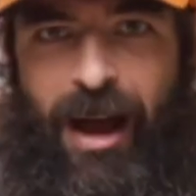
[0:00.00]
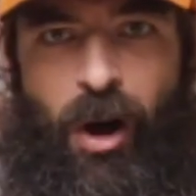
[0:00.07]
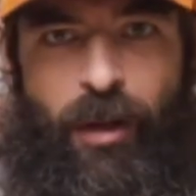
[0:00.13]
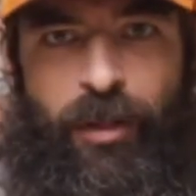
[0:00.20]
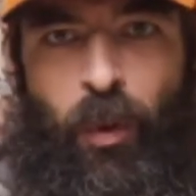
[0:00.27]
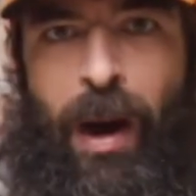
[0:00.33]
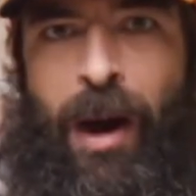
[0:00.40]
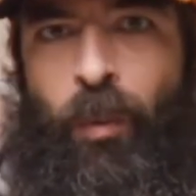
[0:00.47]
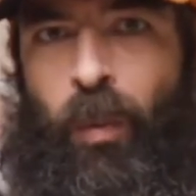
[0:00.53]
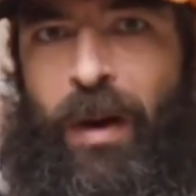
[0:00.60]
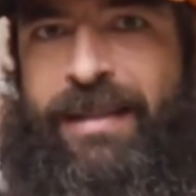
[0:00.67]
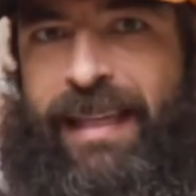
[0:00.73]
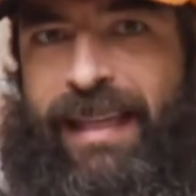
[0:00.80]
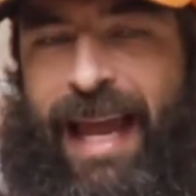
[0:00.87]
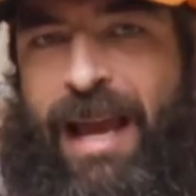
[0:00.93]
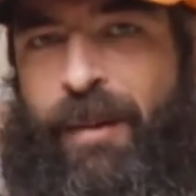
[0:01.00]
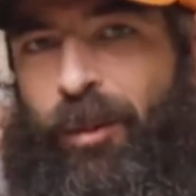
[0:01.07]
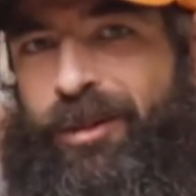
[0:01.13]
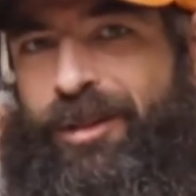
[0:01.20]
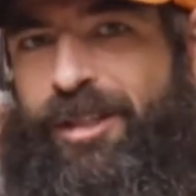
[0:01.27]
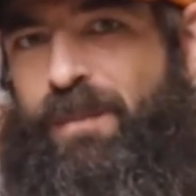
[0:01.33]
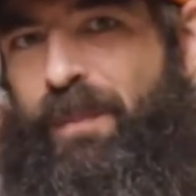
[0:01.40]
although I wasn't
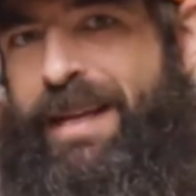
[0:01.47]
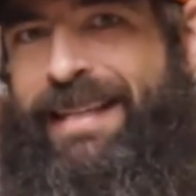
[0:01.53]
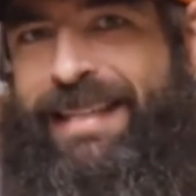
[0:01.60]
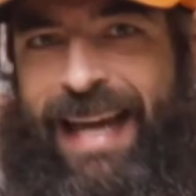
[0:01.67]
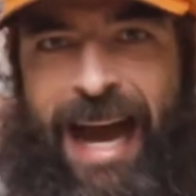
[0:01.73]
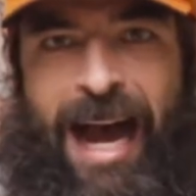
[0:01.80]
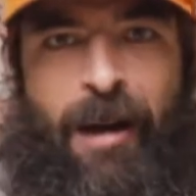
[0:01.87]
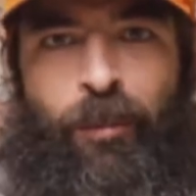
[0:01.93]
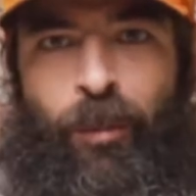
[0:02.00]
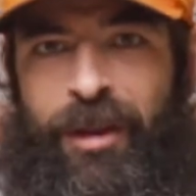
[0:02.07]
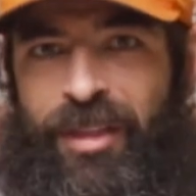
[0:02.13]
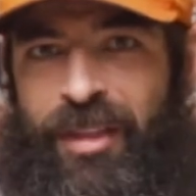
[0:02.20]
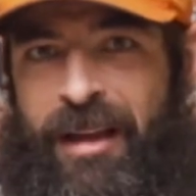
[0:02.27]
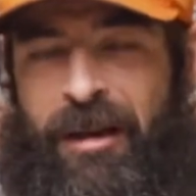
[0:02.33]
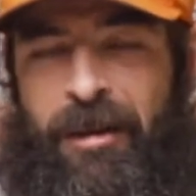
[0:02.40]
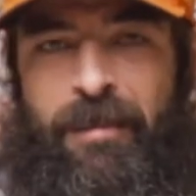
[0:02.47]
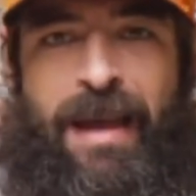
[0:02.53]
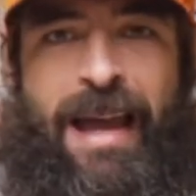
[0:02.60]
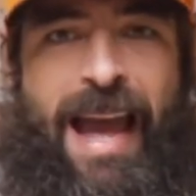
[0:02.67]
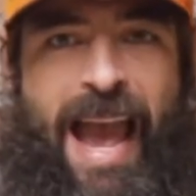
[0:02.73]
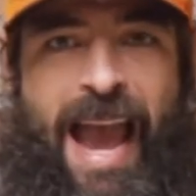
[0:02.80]
able to spend time with them